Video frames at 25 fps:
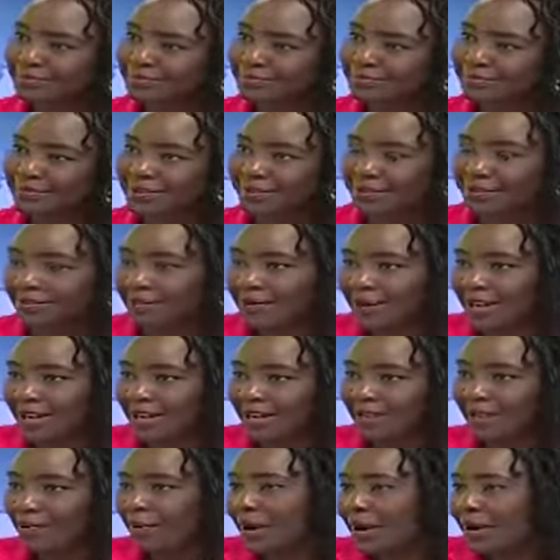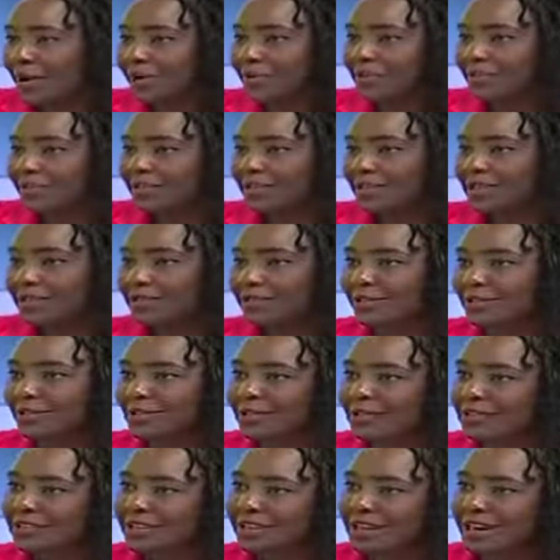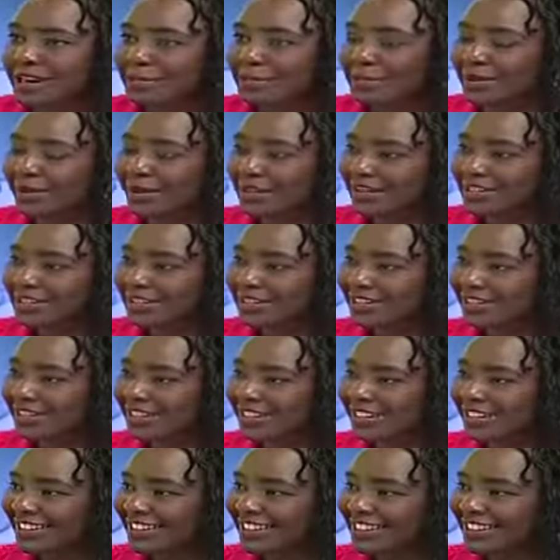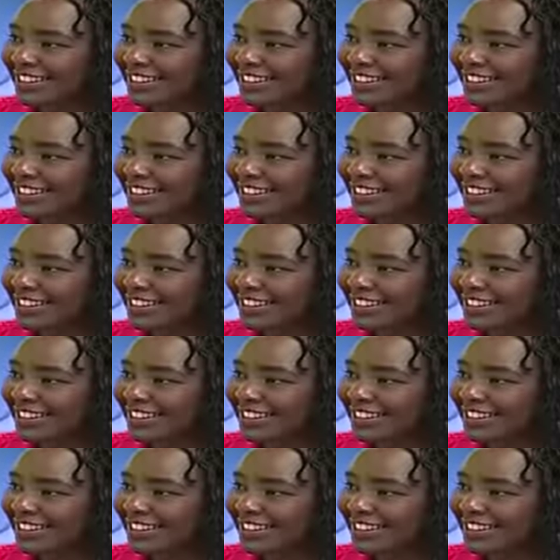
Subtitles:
Mm-hmm. So why are doctors not prescribing?